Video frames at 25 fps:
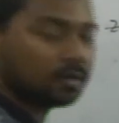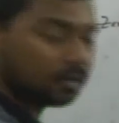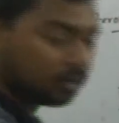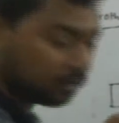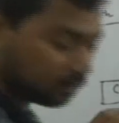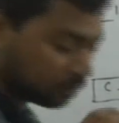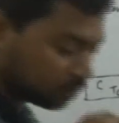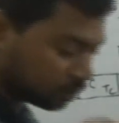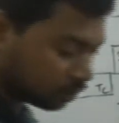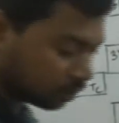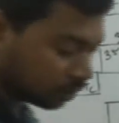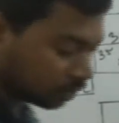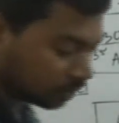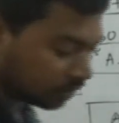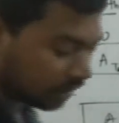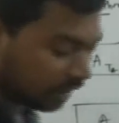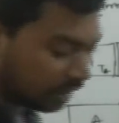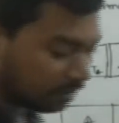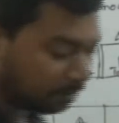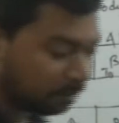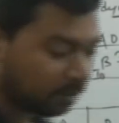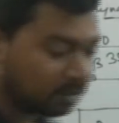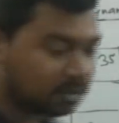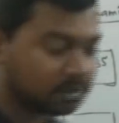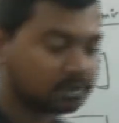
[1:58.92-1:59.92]
So
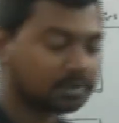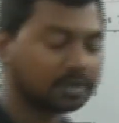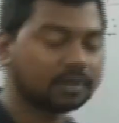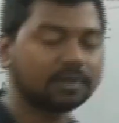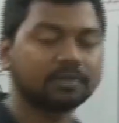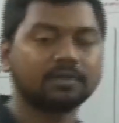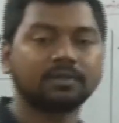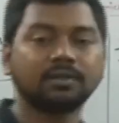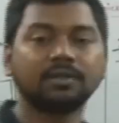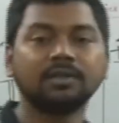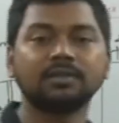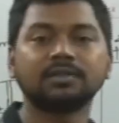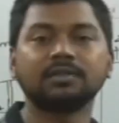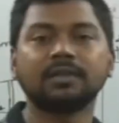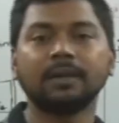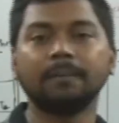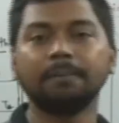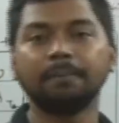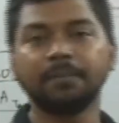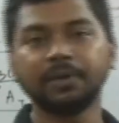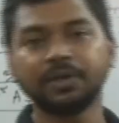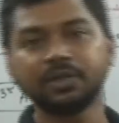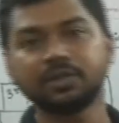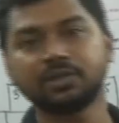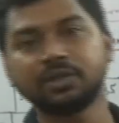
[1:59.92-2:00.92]
that means that this
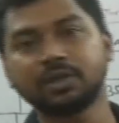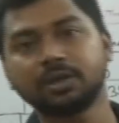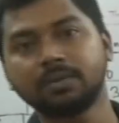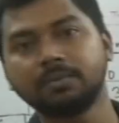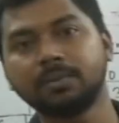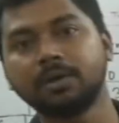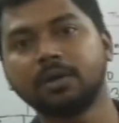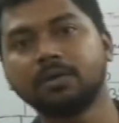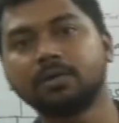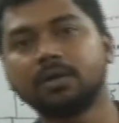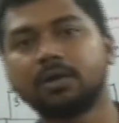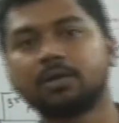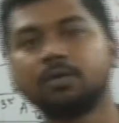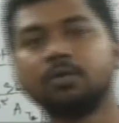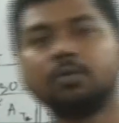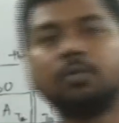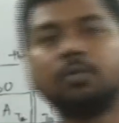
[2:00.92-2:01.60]
temperature between the two